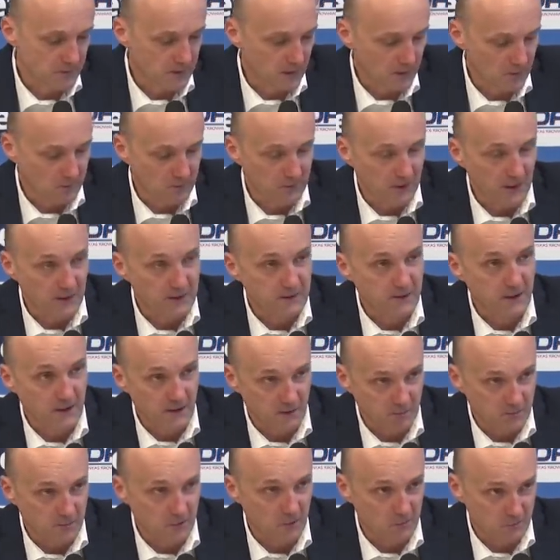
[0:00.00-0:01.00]
have great
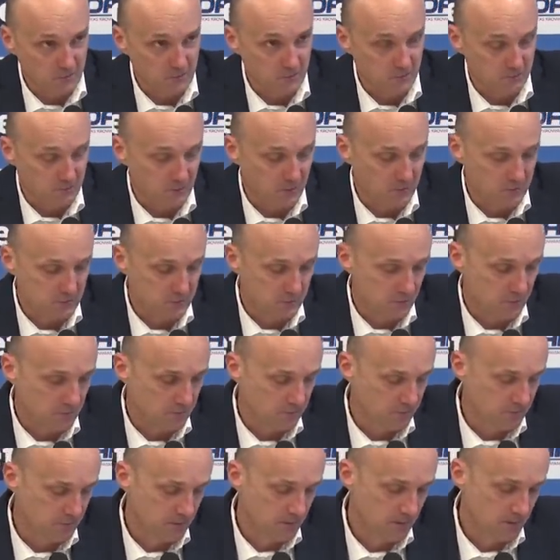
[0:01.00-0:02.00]
game, both both
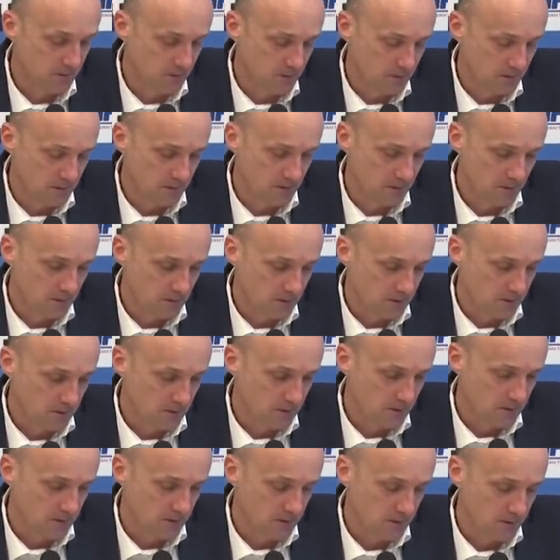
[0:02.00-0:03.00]
of
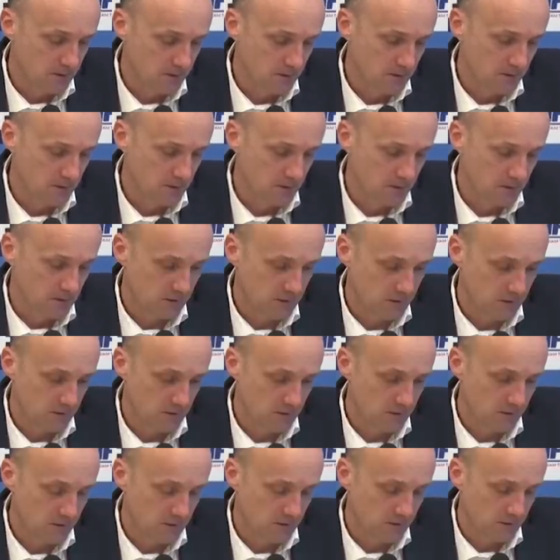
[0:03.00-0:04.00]
uh,
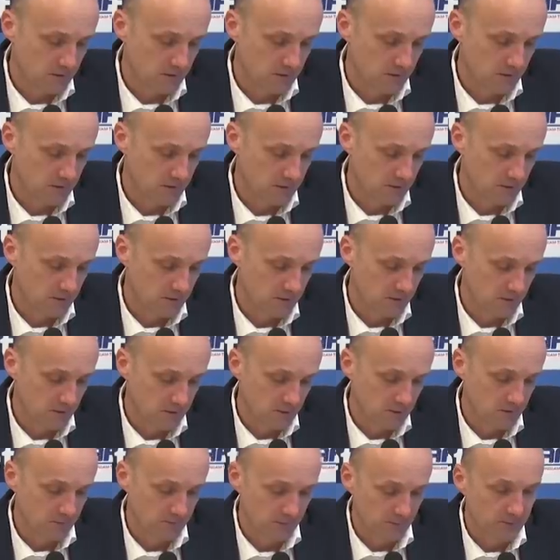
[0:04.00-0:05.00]

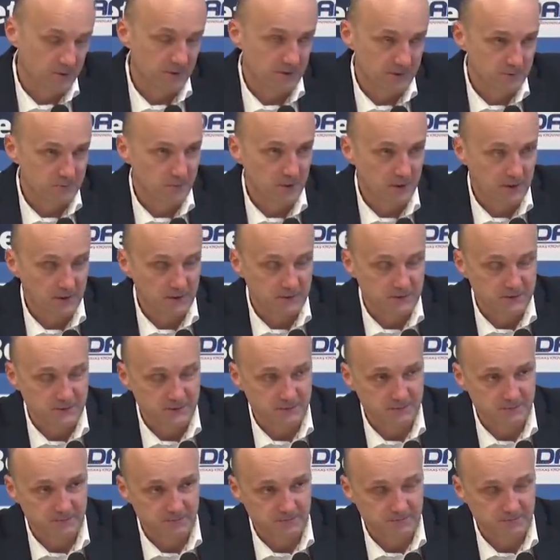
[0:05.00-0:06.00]
of the, these players.